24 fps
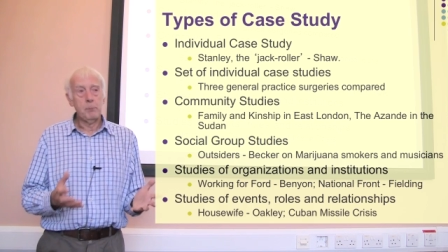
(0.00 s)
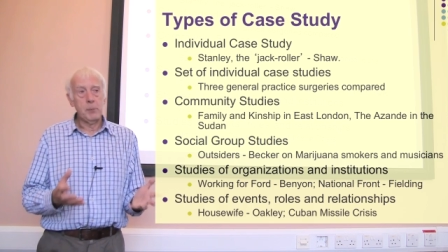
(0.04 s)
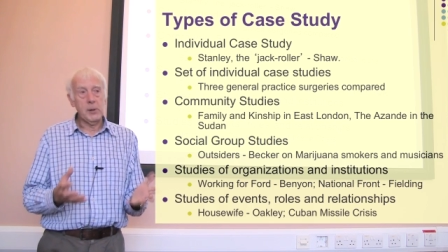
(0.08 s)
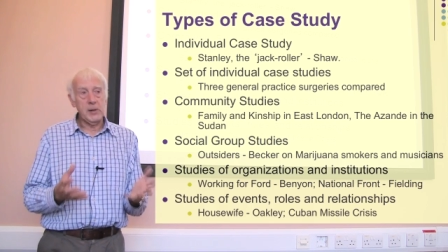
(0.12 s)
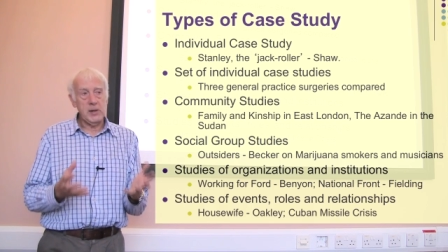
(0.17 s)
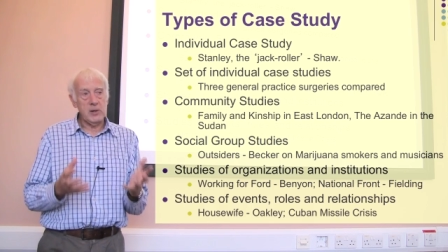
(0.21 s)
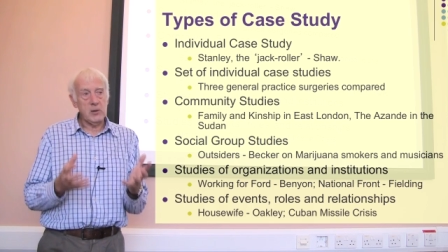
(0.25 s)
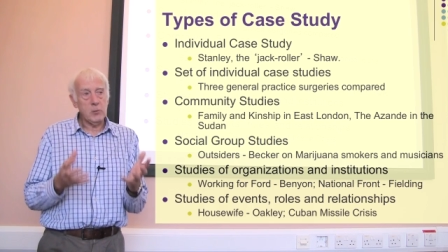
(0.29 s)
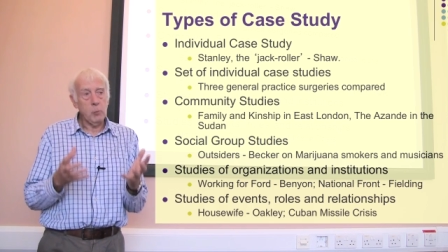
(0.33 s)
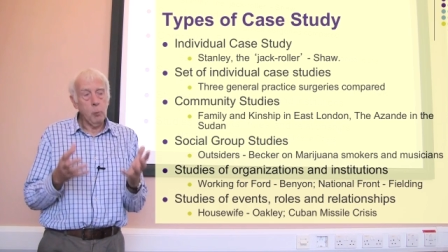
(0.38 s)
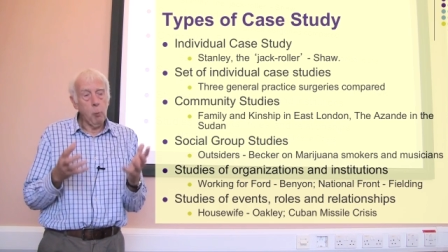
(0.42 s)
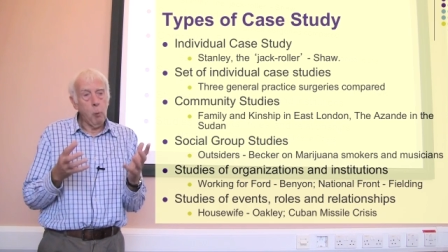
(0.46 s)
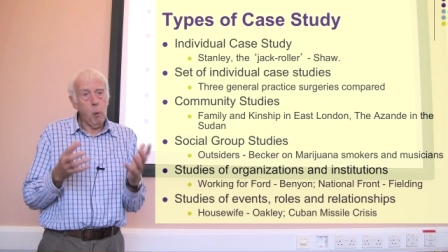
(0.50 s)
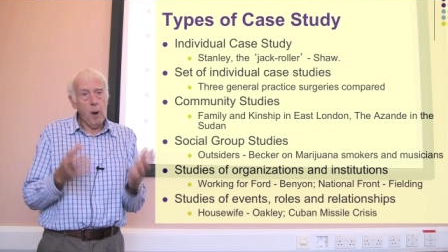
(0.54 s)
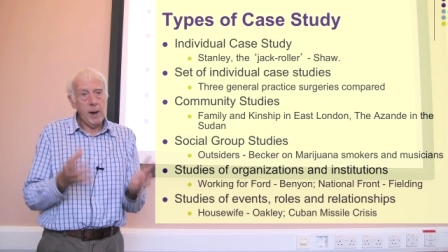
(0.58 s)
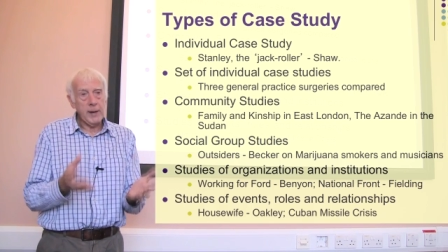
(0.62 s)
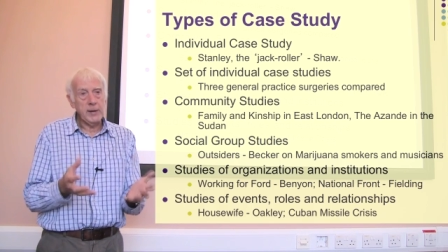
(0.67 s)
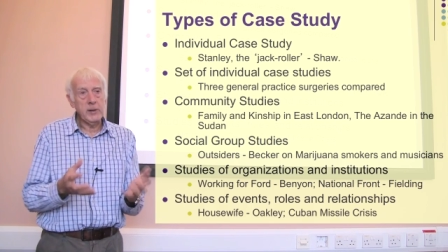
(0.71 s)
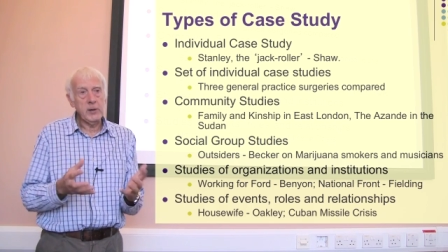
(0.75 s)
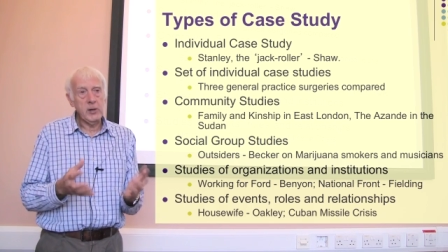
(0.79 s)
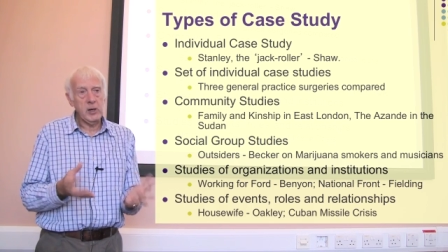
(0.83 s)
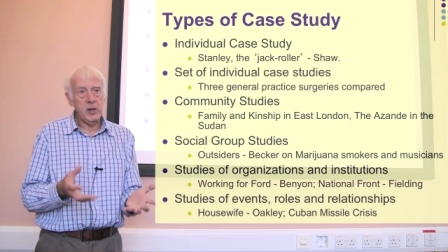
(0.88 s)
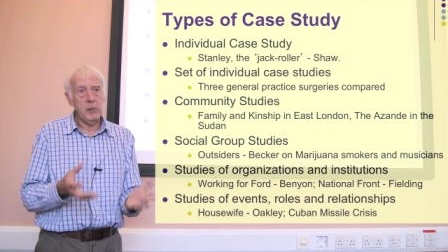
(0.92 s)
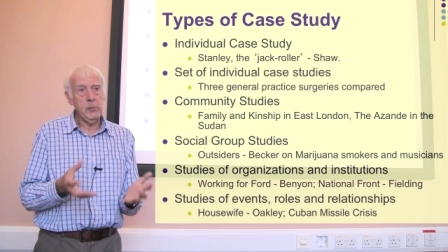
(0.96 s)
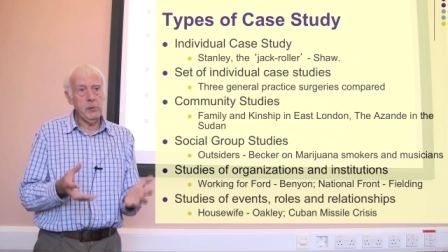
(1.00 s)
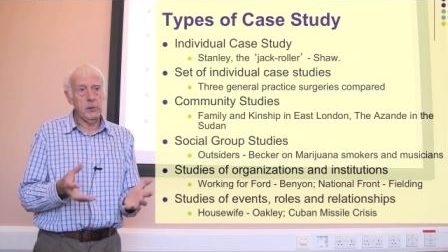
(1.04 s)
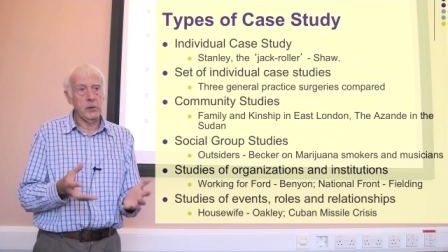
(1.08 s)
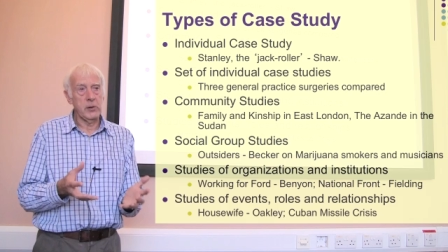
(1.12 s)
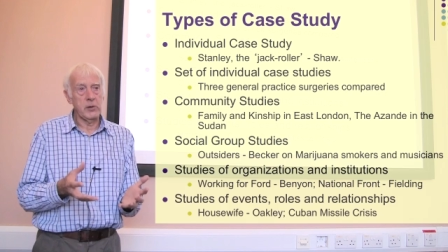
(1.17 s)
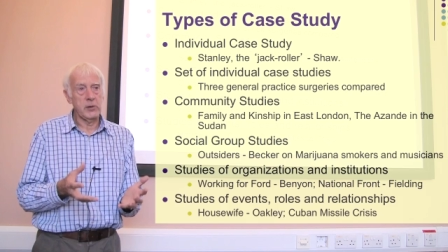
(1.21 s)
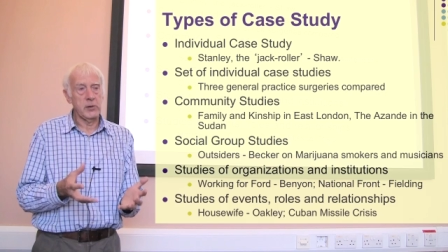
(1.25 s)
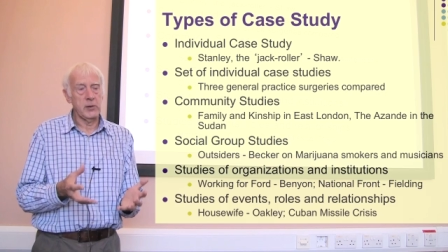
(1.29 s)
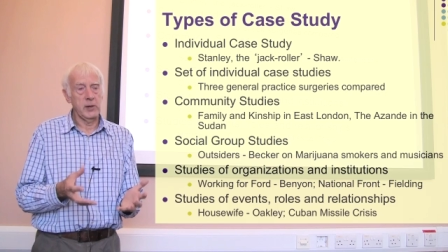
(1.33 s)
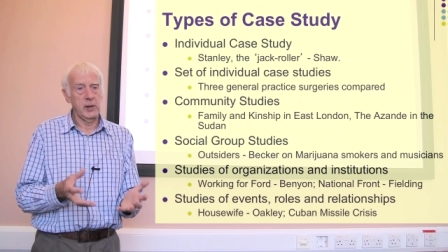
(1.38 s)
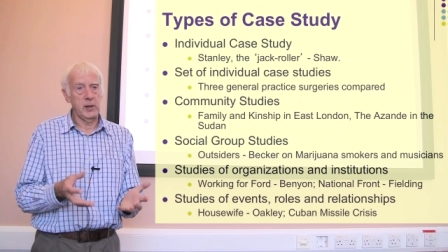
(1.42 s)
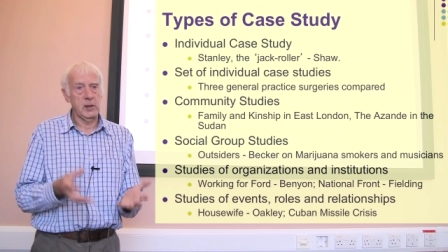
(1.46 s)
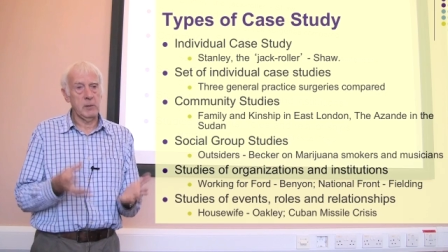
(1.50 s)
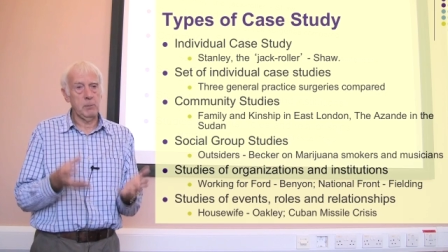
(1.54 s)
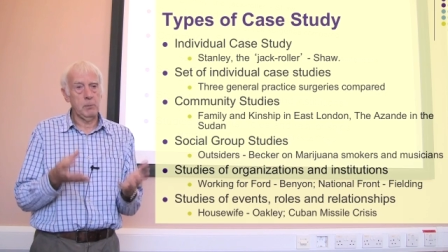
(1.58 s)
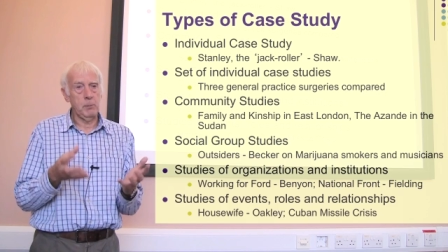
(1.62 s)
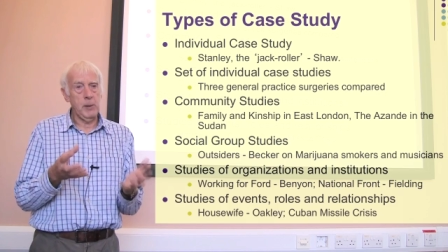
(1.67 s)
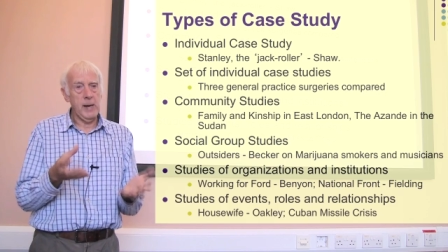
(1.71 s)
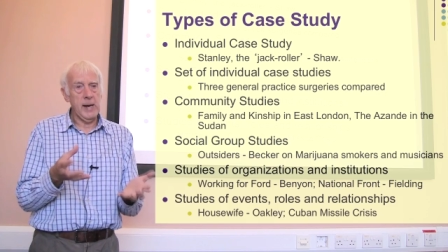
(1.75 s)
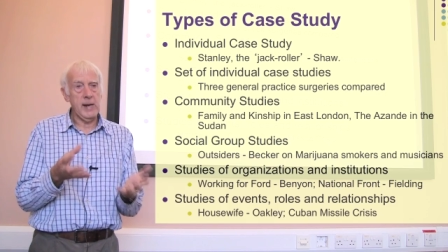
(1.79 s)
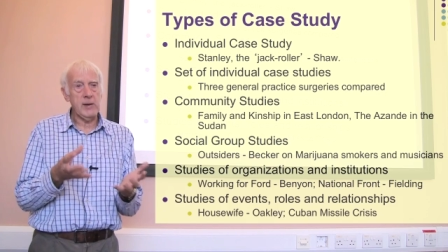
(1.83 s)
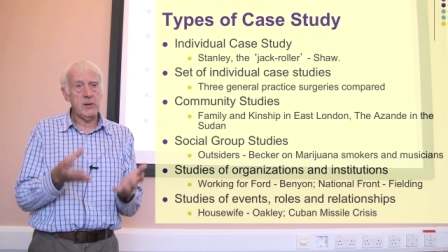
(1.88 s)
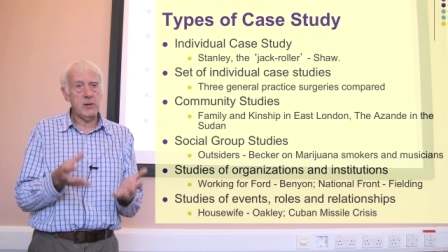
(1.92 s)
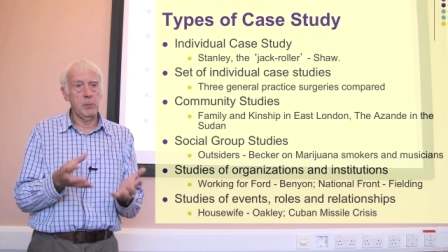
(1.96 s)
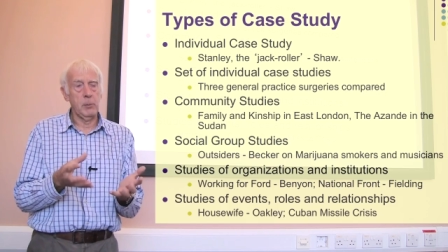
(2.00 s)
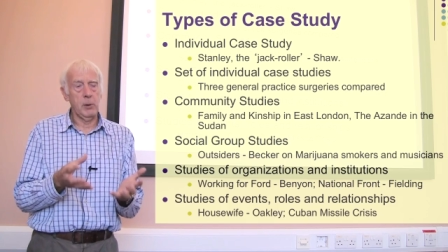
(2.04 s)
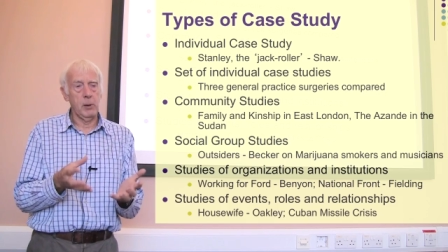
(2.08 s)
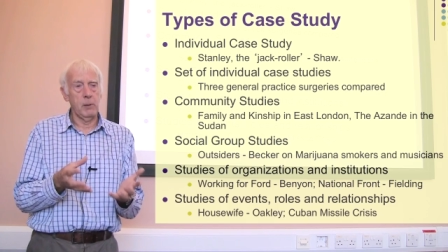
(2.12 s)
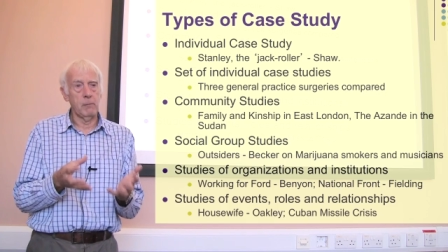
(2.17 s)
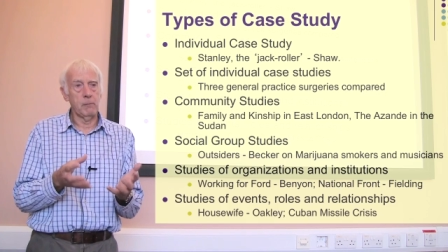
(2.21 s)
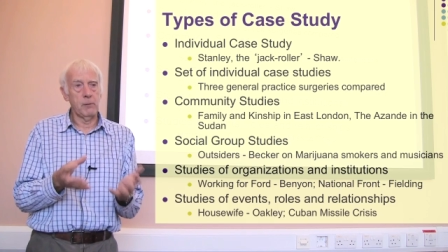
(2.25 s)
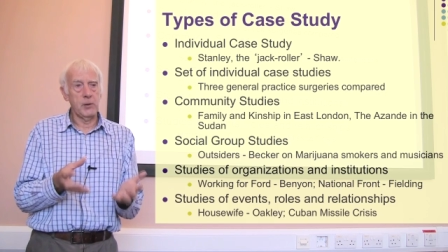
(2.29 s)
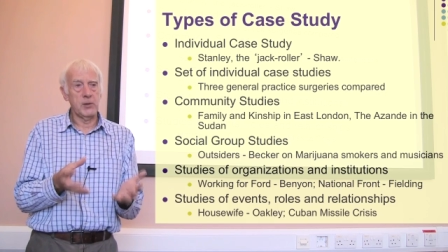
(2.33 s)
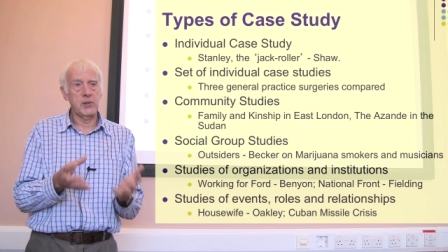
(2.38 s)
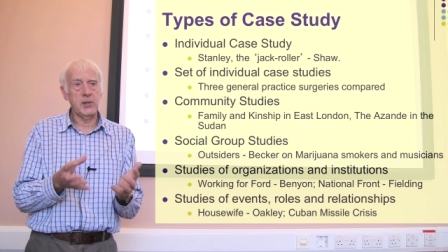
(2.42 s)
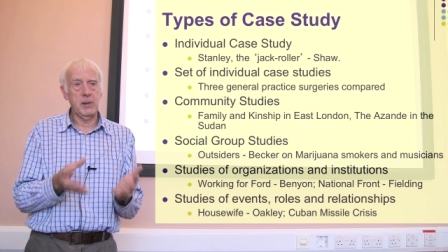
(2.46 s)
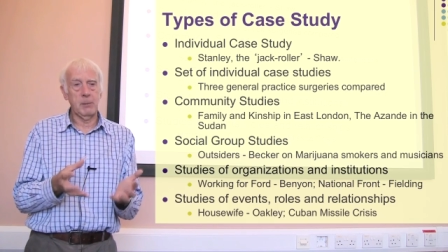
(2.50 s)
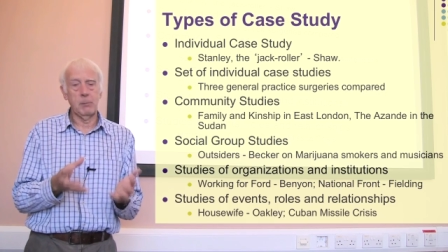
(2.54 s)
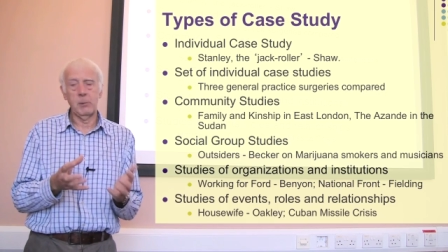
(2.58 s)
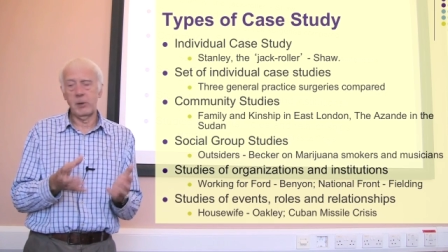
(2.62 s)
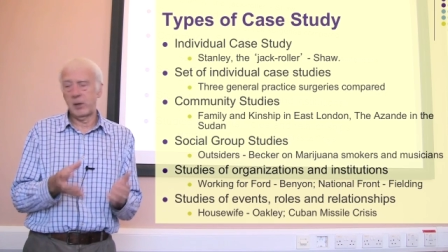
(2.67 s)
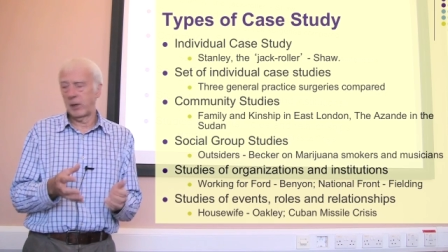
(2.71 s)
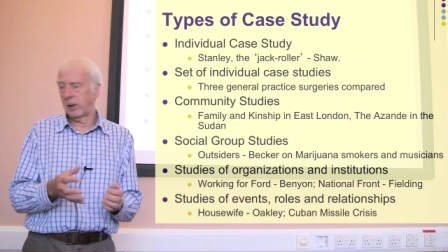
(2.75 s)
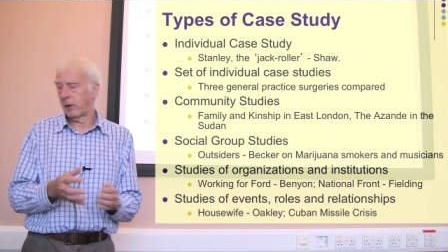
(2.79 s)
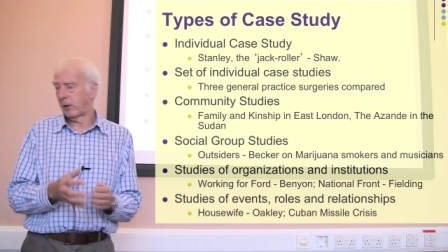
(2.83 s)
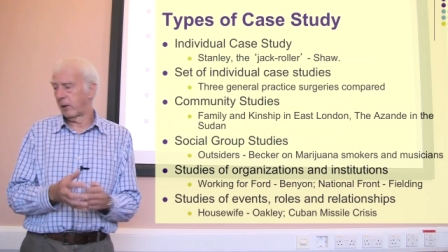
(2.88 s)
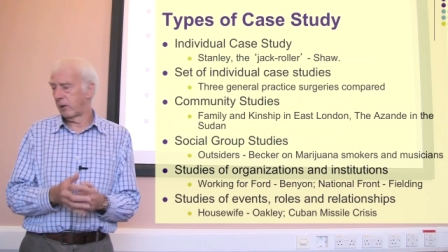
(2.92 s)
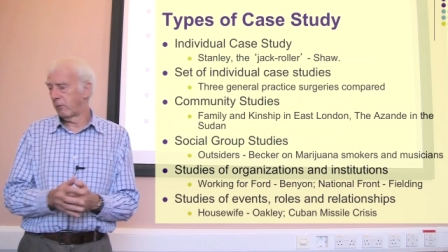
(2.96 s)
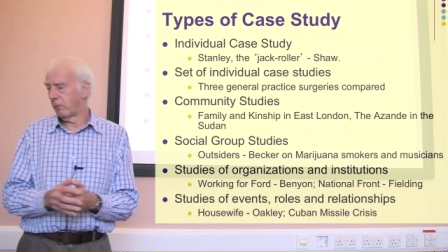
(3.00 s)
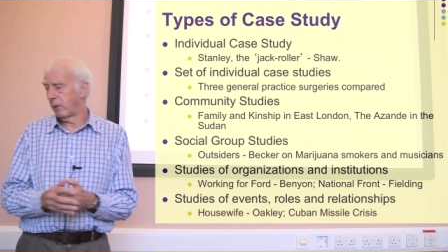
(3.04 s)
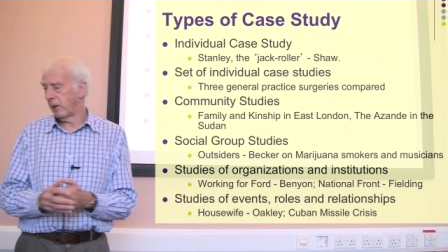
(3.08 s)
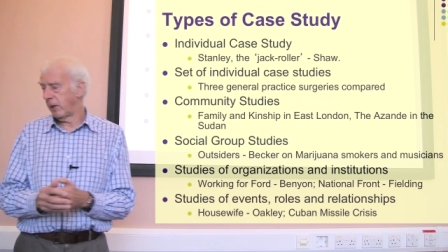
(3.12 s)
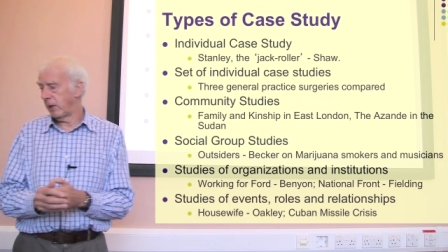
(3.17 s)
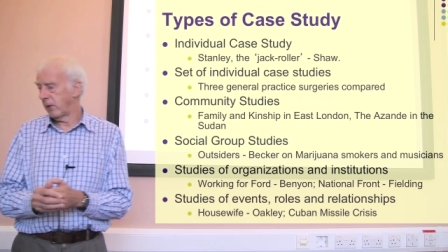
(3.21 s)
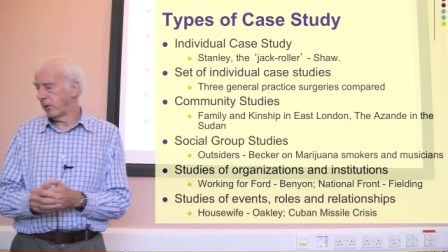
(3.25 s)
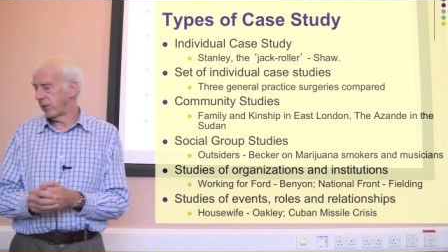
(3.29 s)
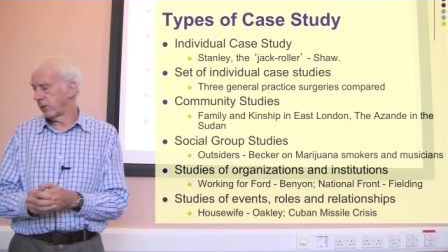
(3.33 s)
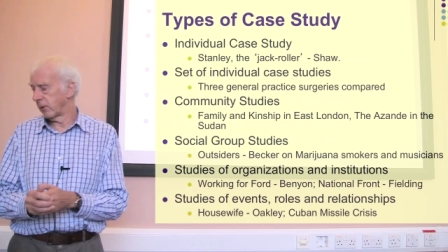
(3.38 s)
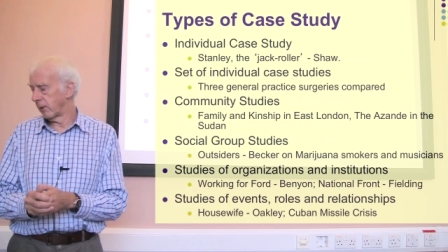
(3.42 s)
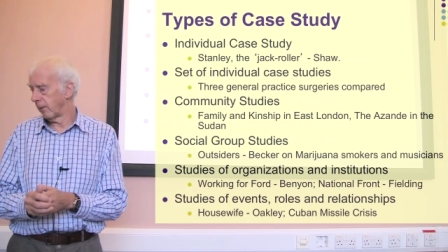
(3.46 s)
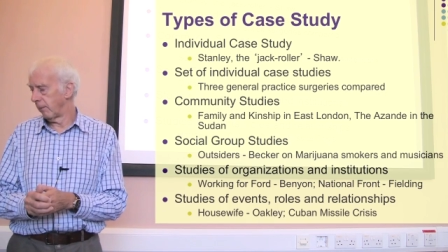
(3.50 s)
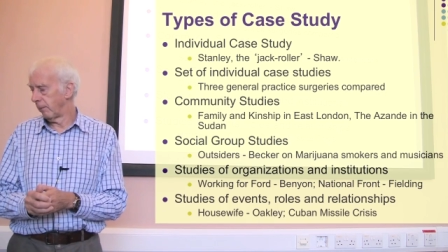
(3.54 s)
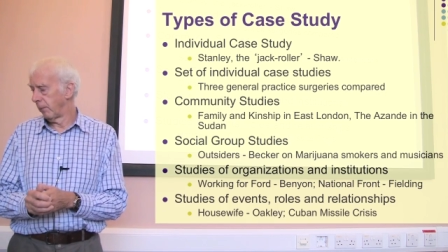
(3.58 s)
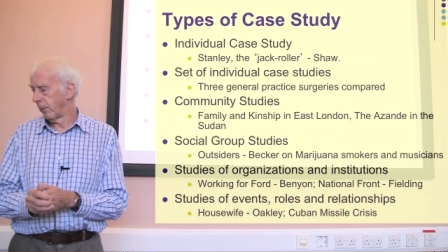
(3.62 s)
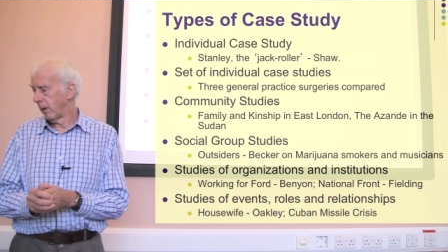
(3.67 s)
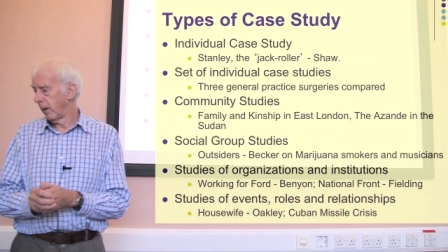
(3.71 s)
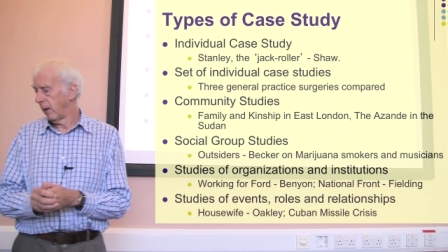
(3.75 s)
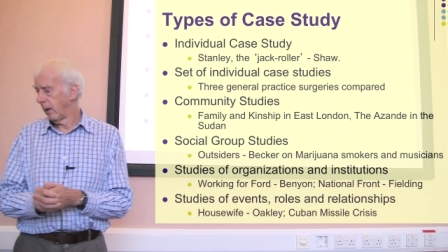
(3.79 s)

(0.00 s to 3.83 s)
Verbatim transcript: but it's one community, it's picked upon for some particular reason.